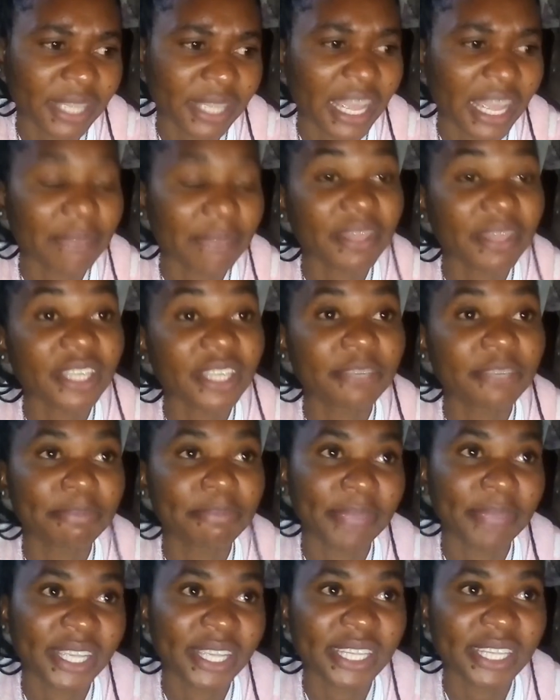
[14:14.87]
I'm that
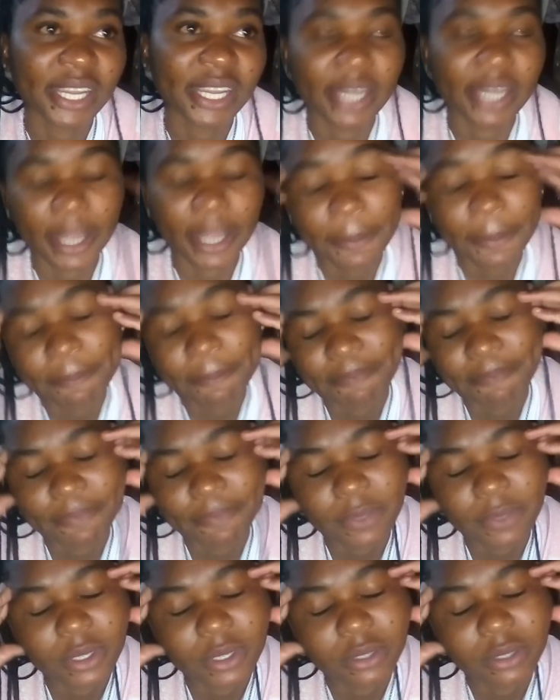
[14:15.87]
person name,
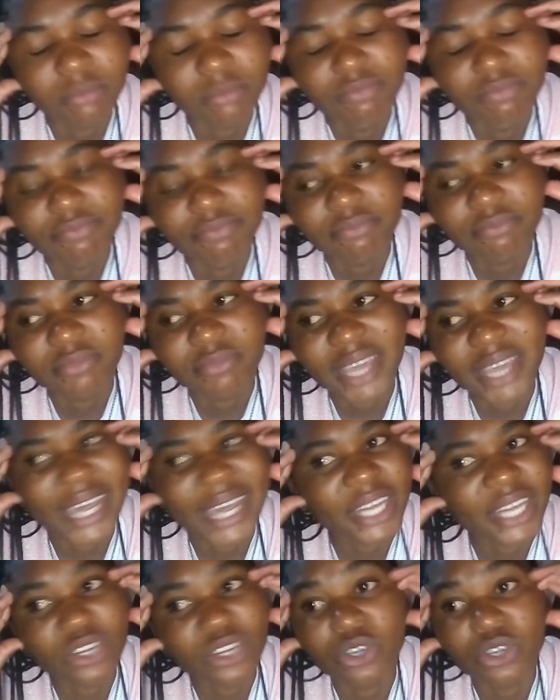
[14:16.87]
I
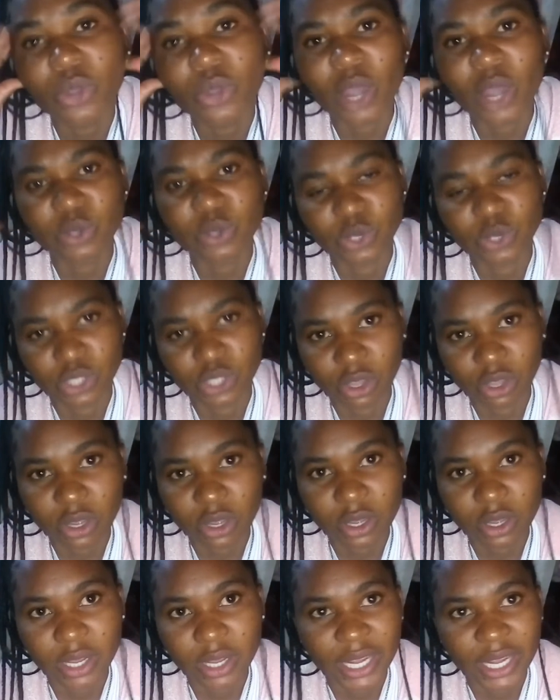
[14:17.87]
really don't know how to
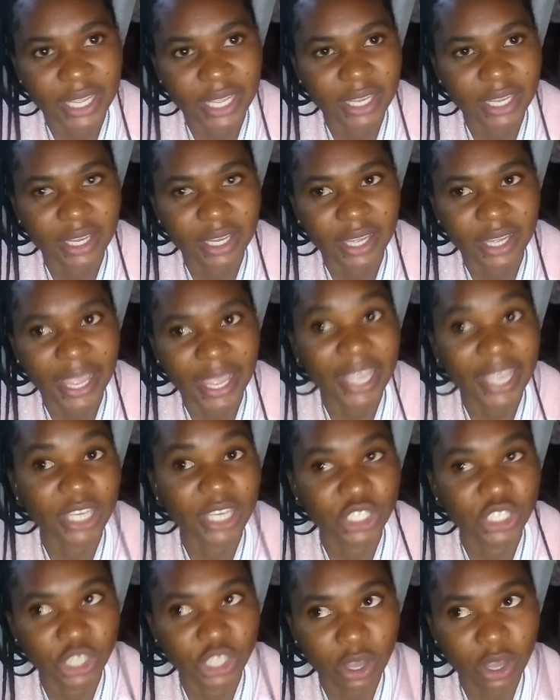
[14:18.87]
talk. Like, I
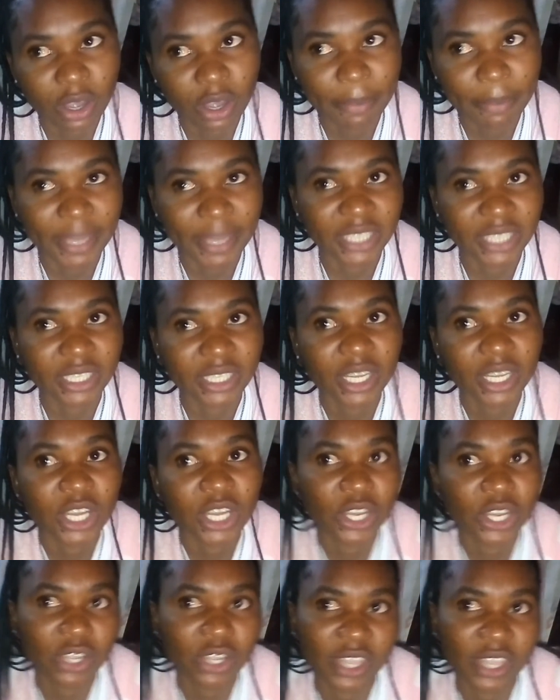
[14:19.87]
can talk, but
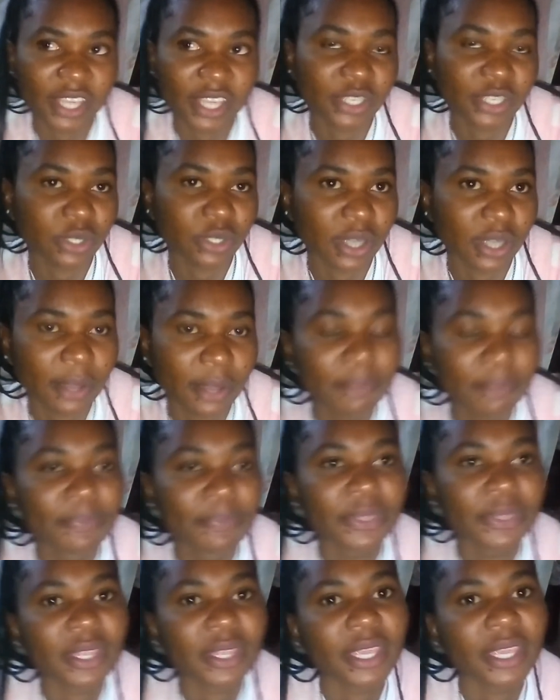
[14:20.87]
not that,
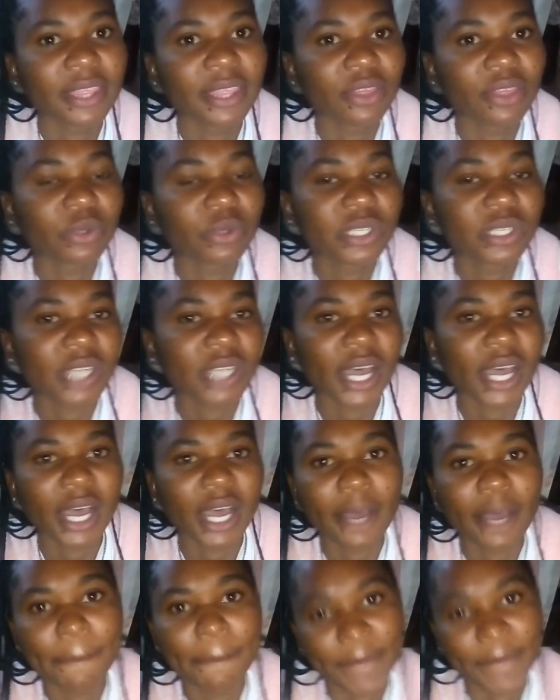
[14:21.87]
in those
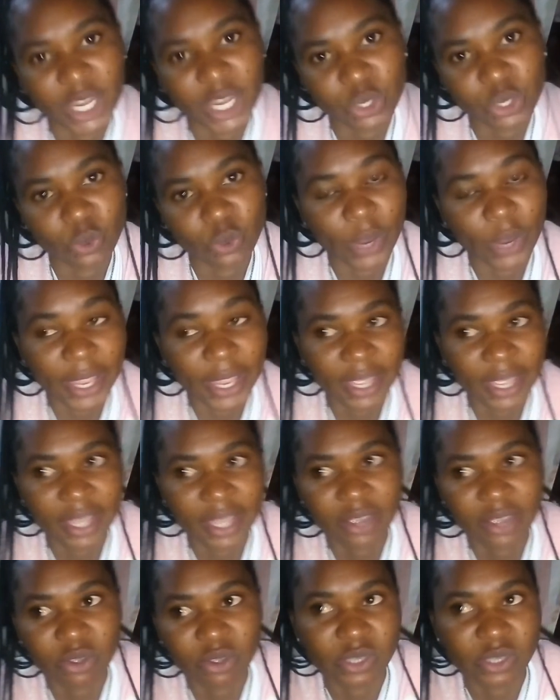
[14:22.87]
bad way,
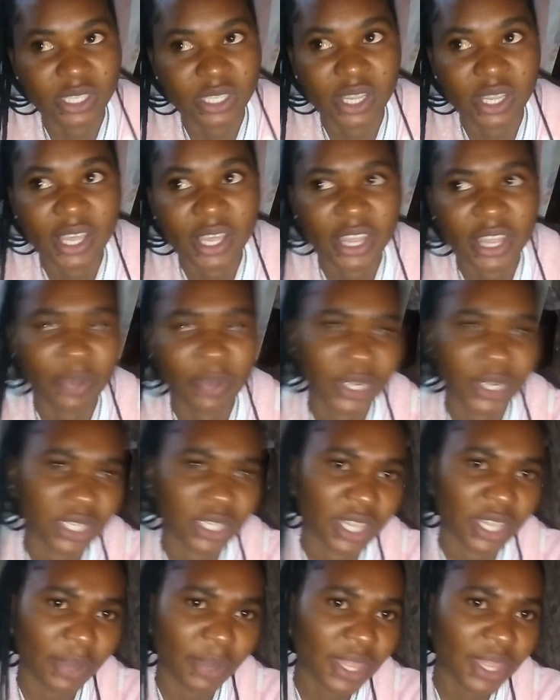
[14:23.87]
because the way
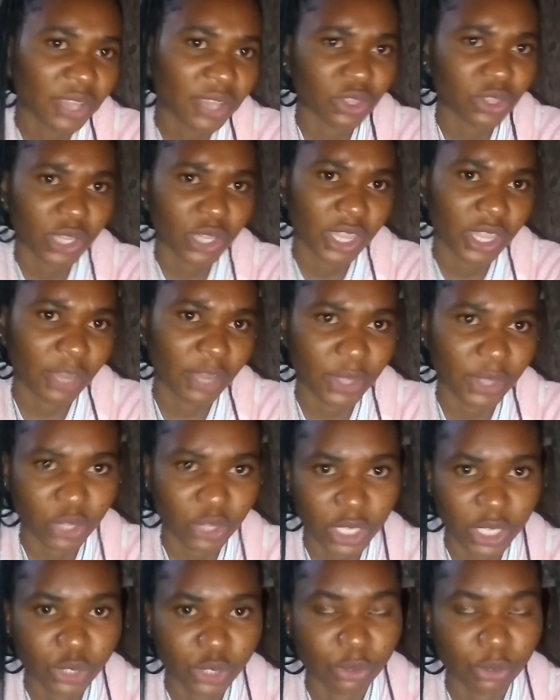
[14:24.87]
they were
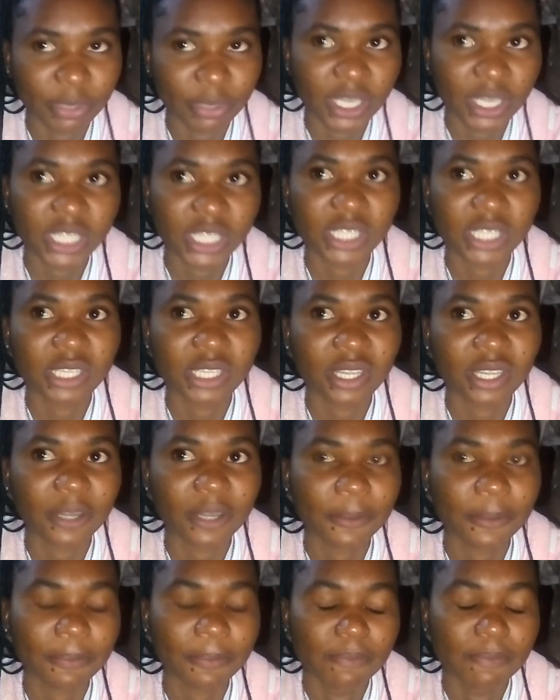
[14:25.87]
talking to me,
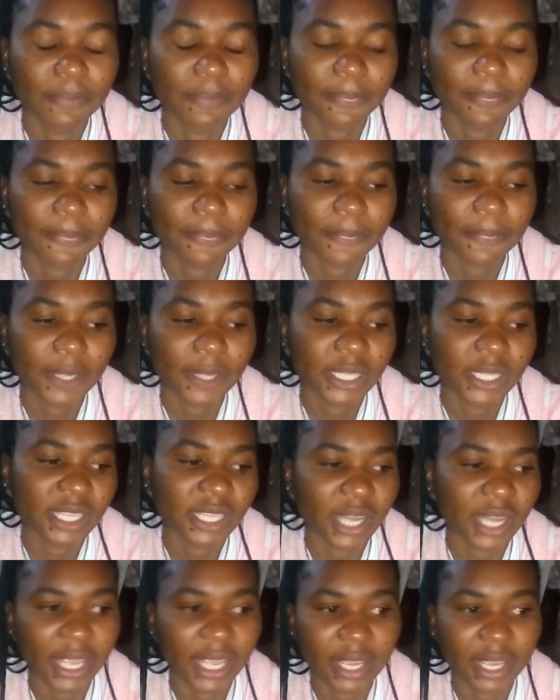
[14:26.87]
it's
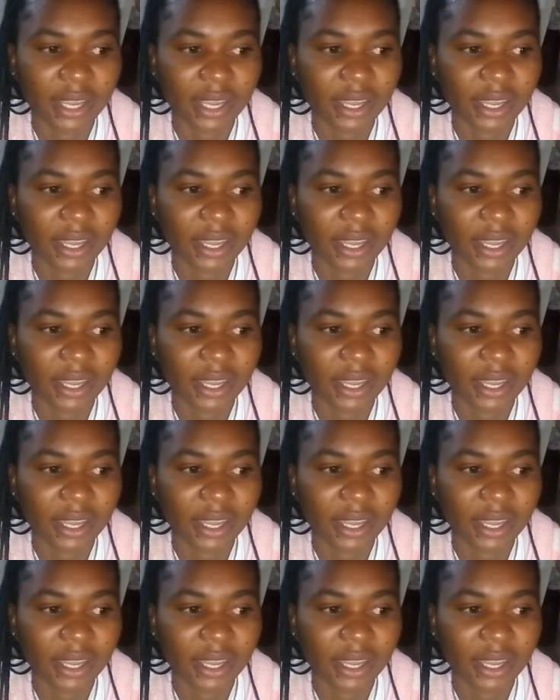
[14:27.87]
like,